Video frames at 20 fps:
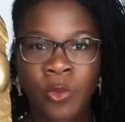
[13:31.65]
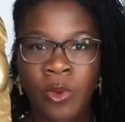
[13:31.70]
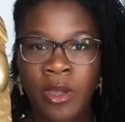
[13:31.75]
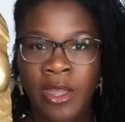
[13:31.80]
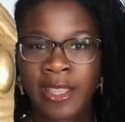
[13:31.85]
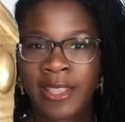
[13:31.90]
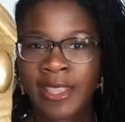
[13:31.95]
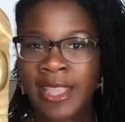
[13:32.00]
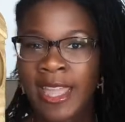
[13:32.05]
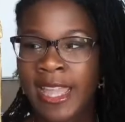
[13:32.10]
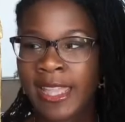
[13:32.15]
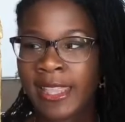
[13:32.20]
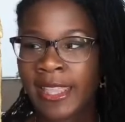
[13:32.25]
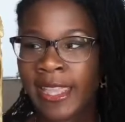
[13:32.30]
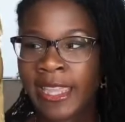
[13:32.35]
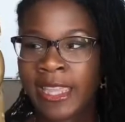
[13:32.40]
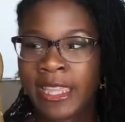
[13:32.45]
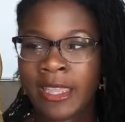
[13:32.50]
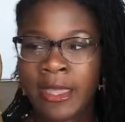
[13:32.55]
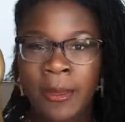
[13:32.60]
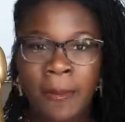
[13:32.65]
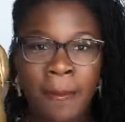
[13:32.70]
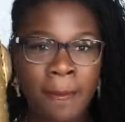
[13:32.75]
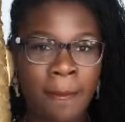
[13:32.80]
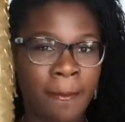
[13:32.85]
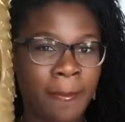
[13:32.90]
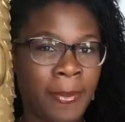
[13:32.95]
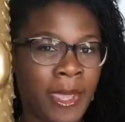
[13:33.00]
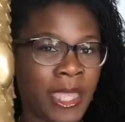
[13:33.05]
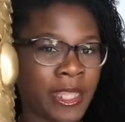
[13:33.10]
one I like
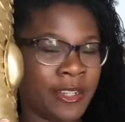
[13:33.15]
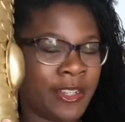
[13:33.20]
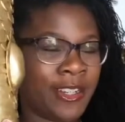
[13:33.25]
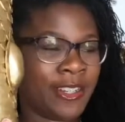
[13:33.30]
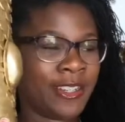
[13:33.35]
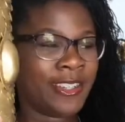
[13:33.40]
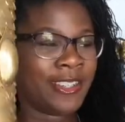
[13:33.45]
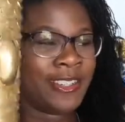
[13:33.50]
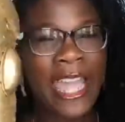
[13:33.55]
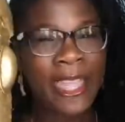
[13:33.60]
better.